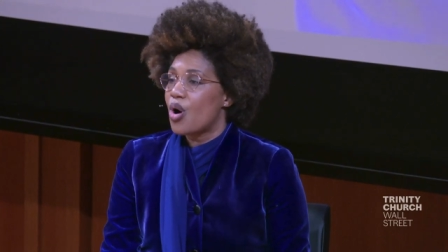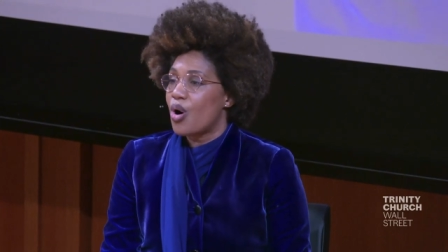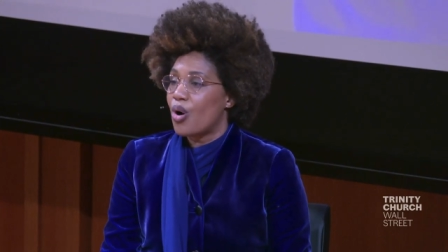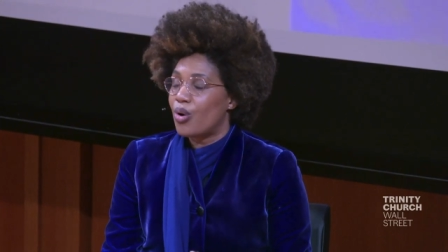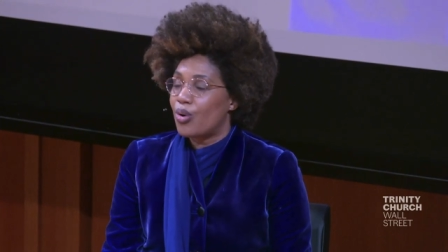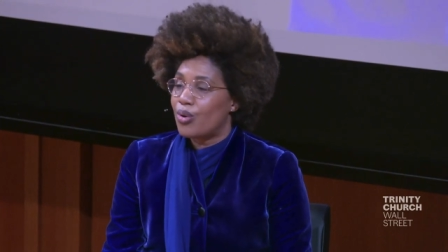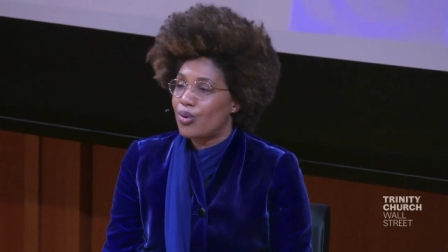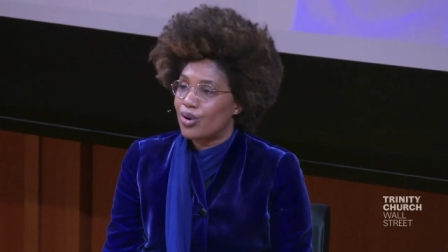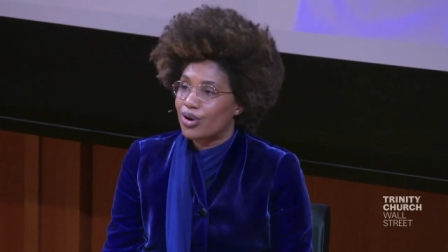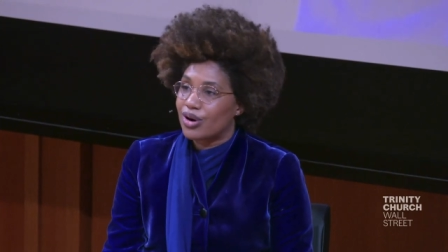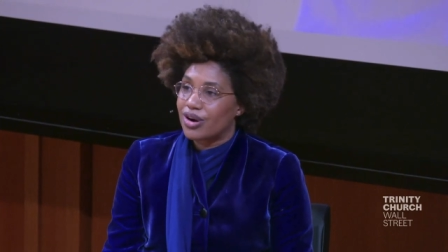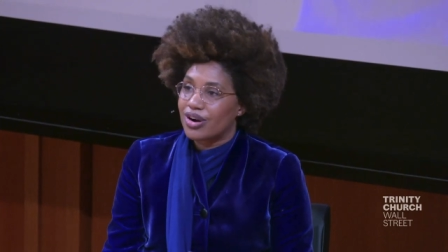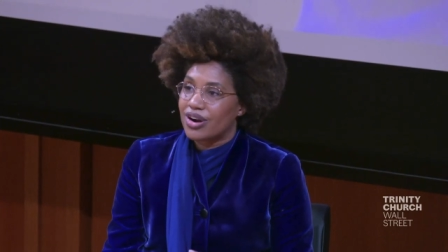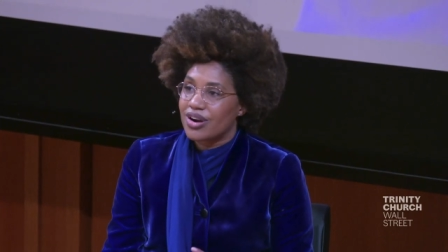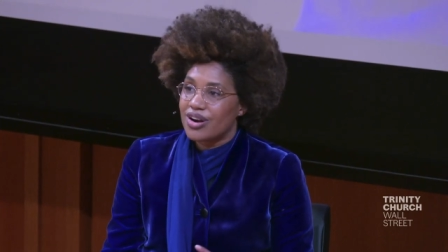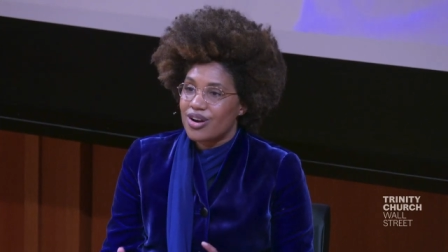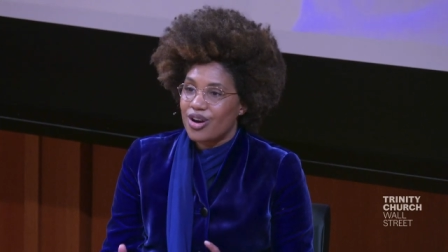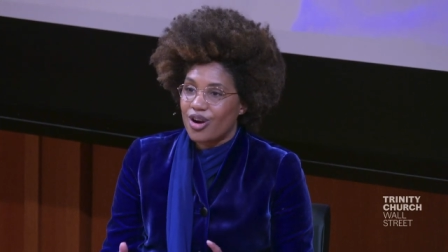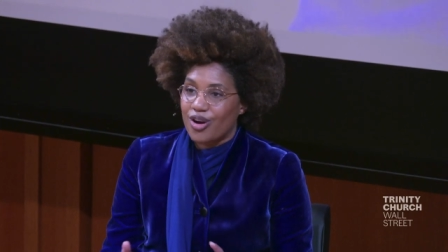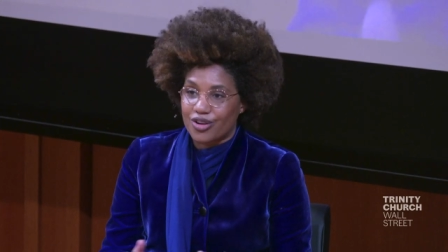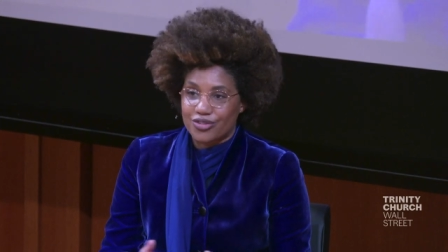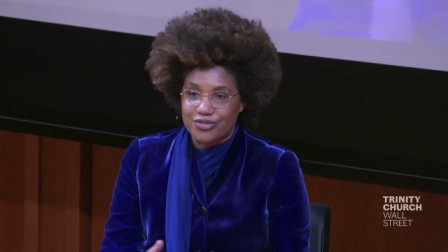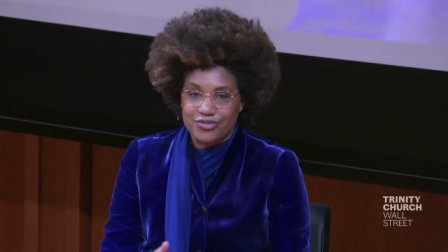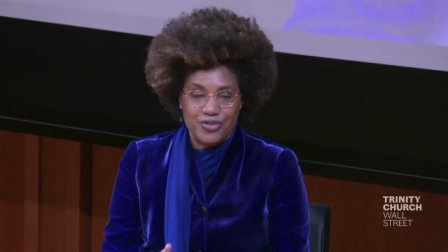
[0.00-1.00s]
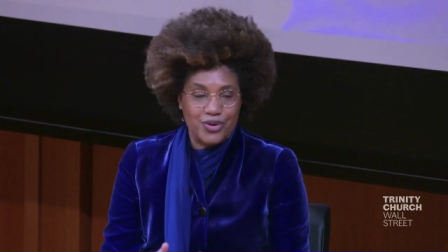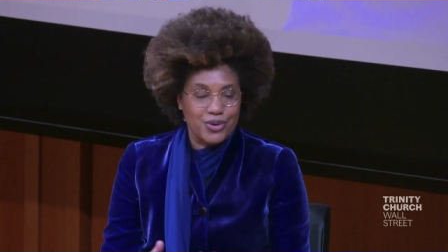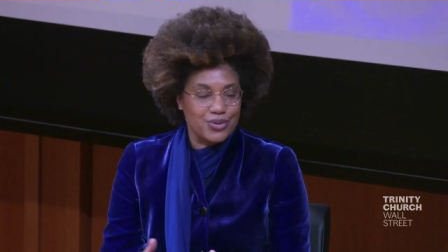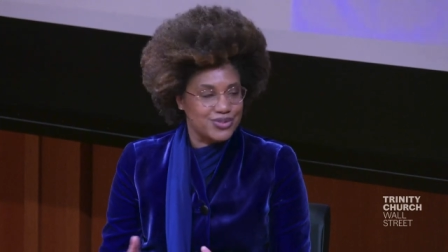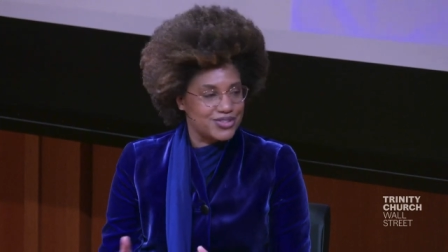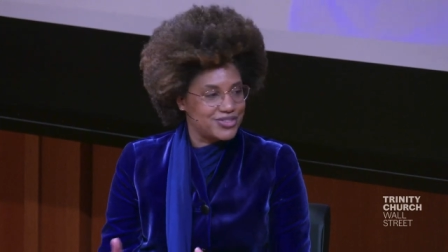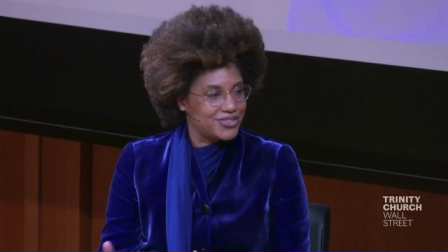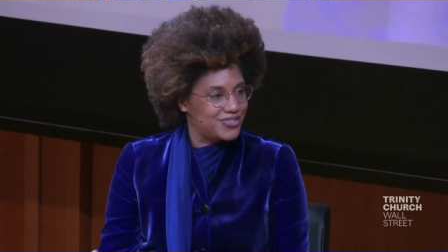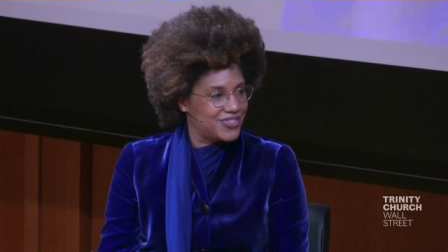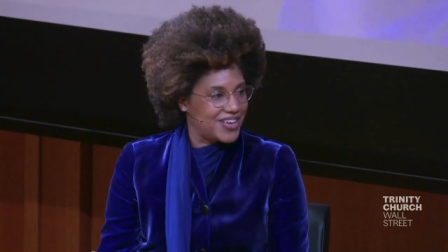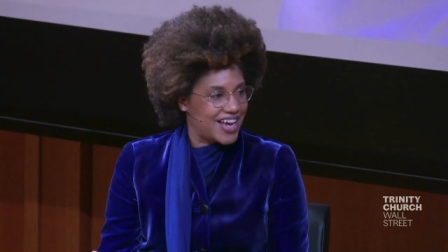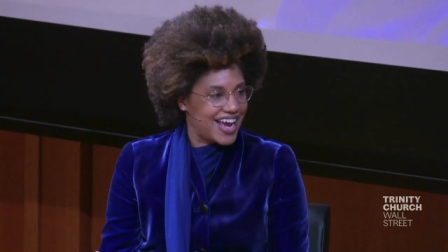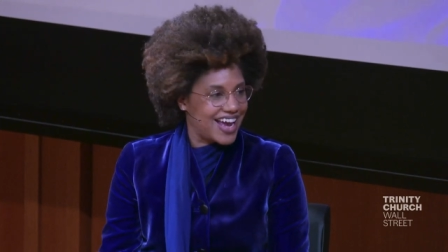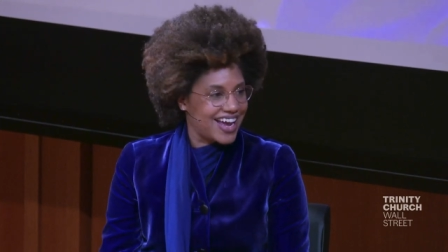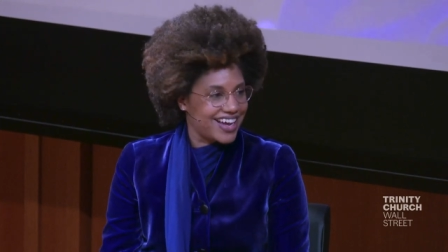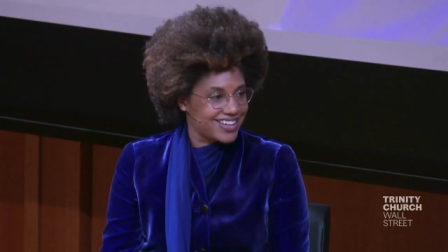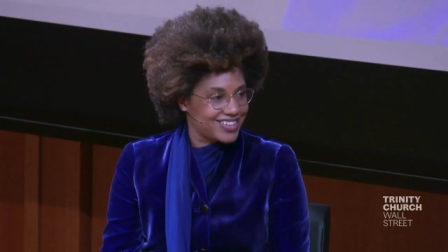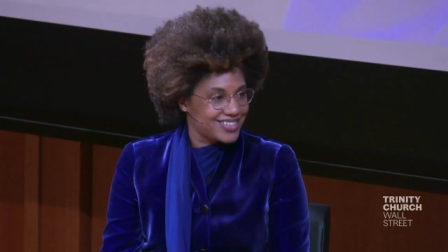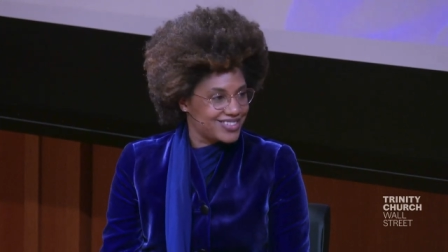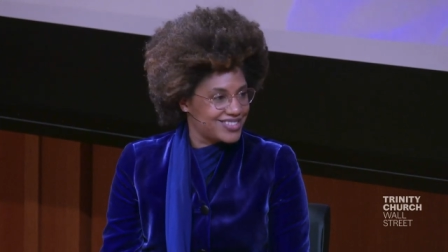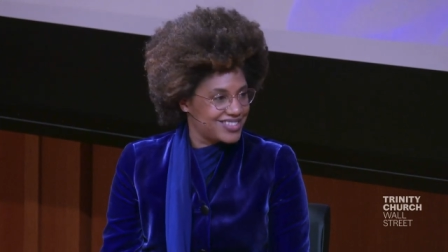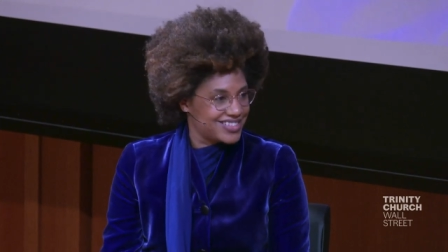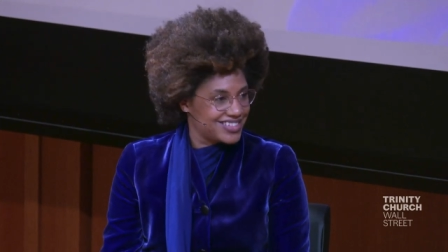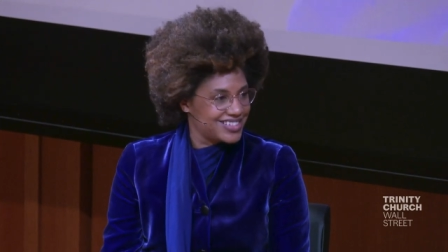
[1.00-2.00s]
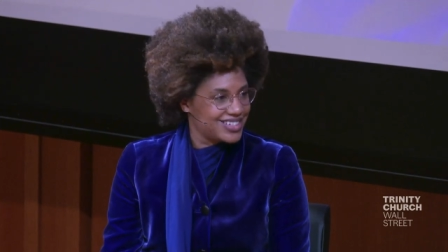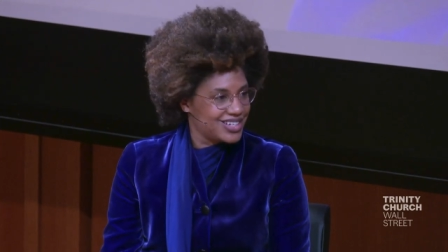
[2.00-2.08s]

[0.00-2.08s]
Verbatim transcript: or are false facts,